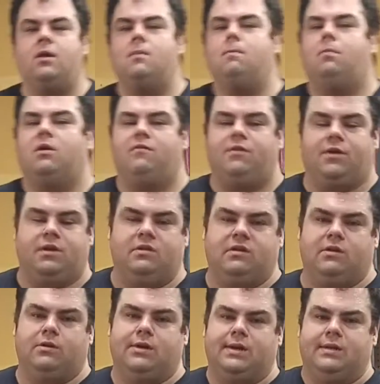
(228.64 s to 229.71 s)
but if you're
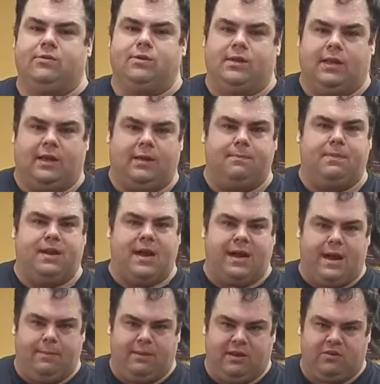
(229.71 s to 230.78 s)
considering doing like a
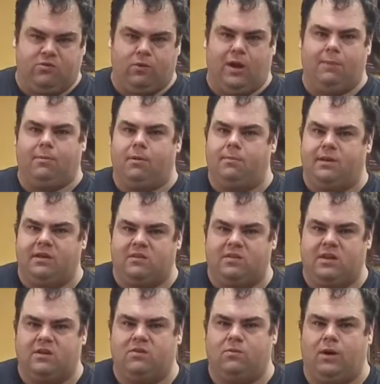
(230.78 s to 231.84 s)
B8ME swap or a
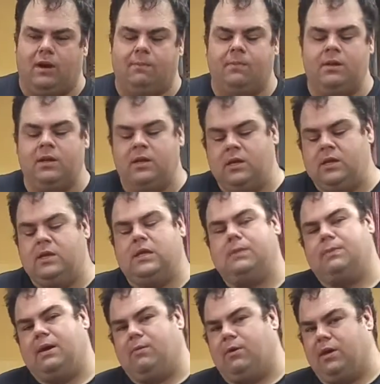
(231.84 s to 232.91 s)
B6 swap, you
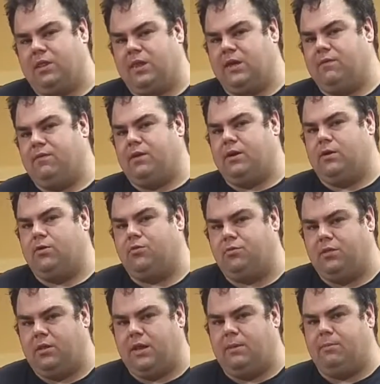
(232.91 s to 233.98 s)
might want to think, if you're going to go through
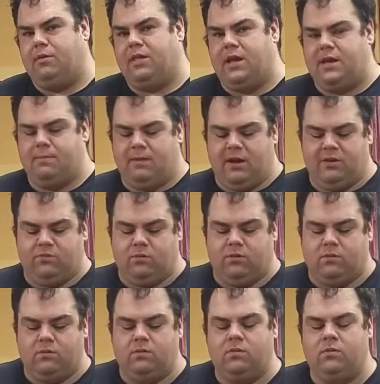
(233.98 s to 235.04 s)
the labor of that, you might as
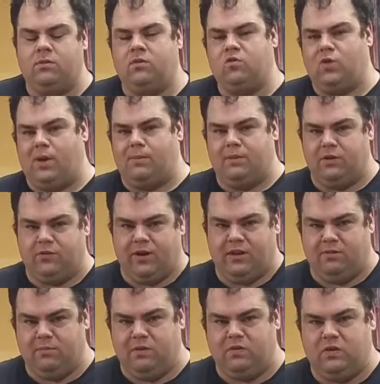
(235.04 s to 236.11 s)
well swap in the
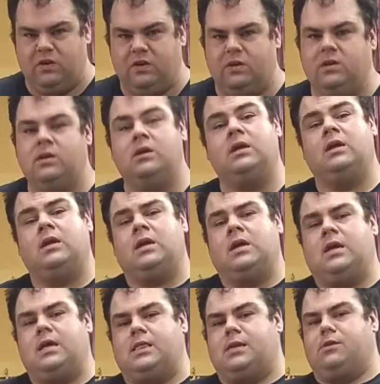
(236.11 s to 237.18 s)
transmission.
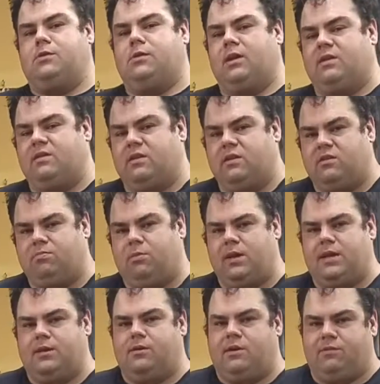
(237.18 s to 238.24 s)
And then utilizing this plate,
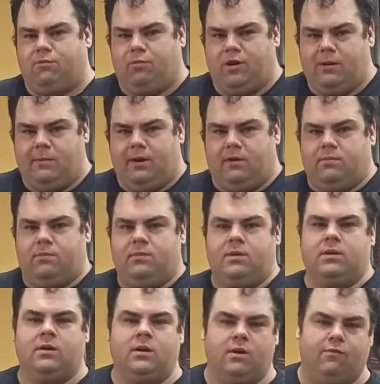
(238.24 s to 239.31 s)
you don't have to worry about
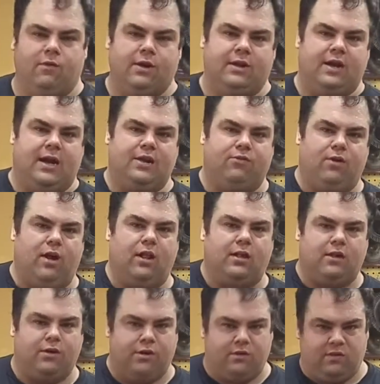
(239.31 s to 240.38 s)
converting to hydraulic.
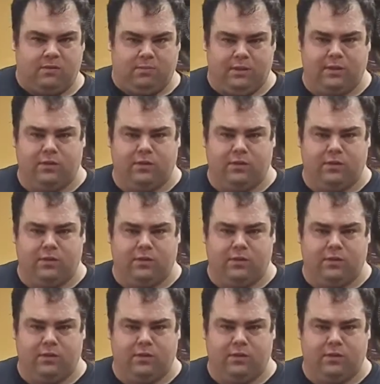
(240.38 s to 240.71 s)
You could simply